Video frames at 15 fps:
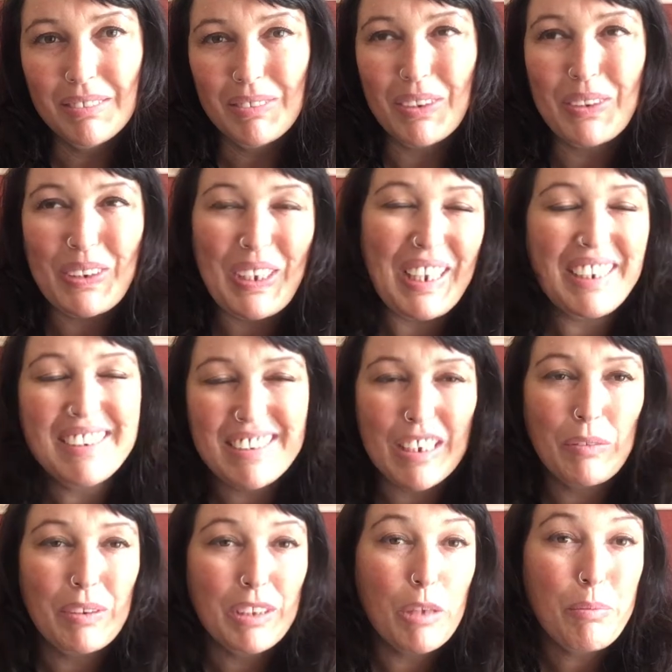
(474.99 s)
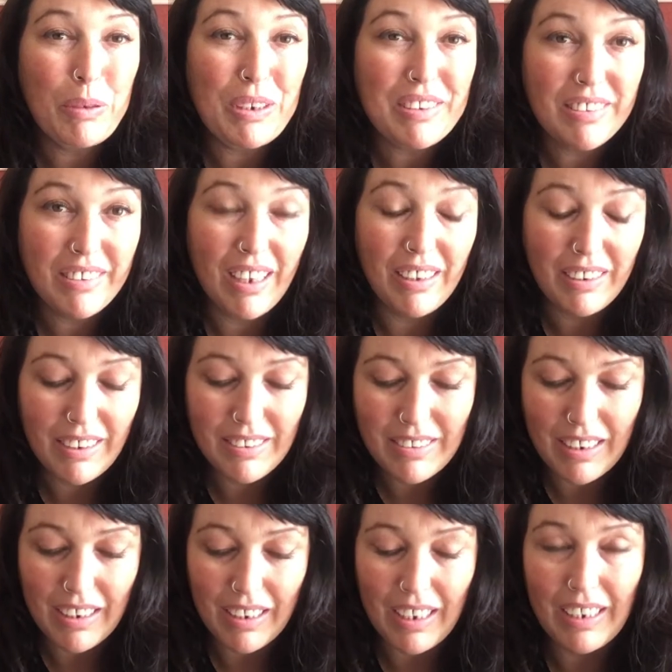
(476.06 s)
on the inside, what their personalities are,